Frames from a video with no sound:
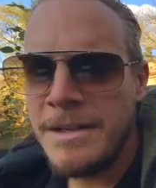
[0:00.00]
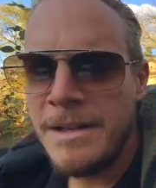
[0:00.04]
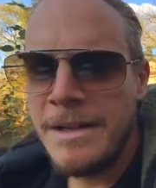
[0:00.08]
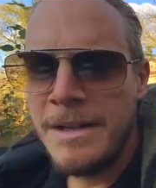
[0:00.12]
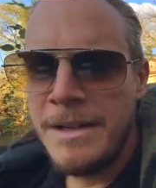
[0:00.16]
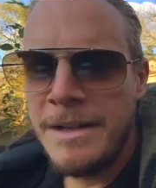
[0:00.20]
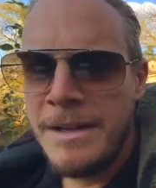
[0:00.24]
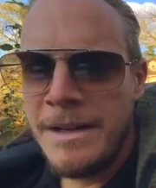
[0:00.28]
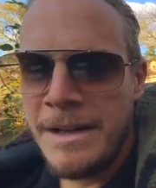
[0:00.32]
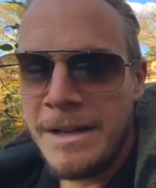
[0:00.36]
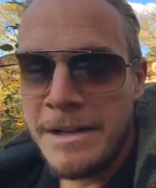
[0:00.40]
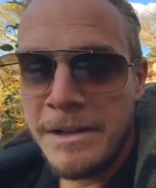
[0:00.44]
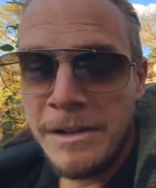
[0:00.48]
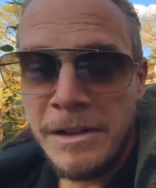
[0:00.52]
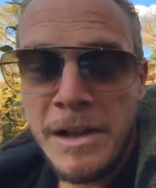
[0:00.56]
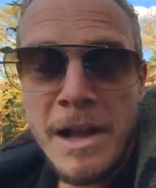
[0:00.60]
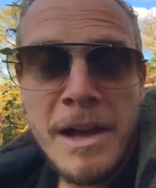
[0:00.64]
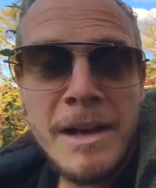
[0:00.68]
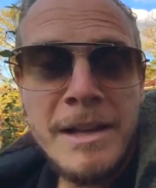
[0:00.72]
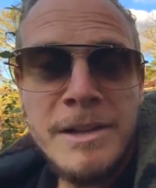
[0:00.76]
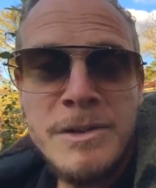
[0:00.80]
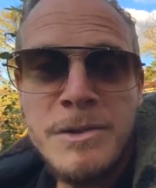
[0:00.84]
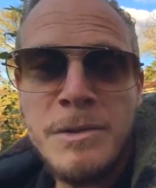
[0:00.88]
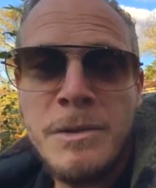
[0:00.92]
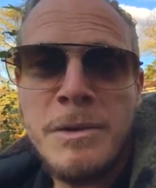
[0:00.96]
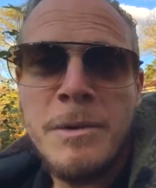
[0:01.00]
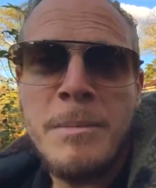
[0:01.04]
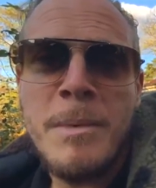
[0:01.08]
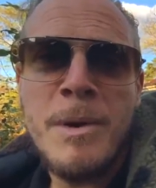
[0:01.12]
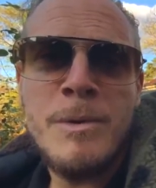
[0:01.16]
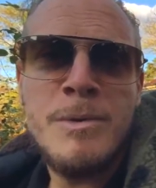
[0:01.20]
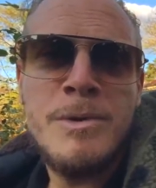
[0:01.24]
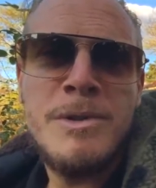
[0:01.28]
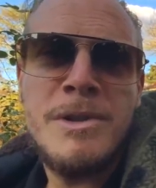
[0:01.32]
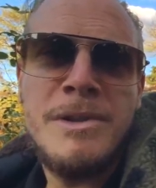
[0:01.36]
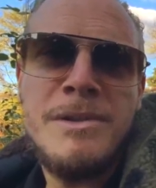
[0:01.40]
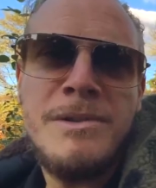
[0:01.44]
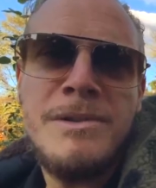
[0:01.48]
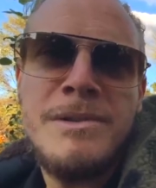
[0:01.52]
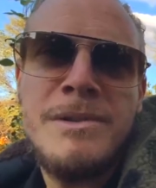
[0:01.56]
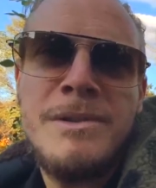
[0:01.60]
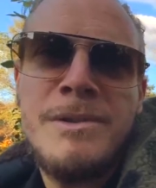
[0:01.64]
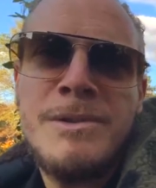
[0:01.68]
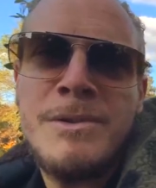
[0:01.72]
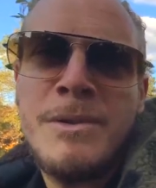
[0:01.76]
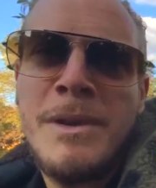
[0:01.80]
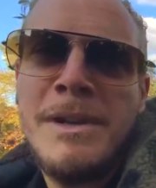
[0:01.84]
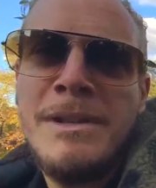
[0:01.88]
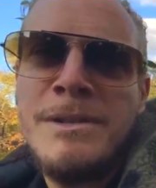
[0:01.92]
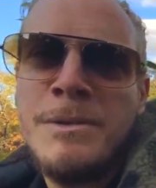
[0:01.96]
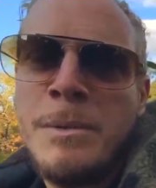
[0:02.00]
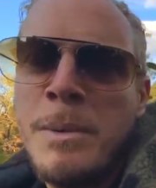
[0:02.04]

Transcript: it aligns your emotions straight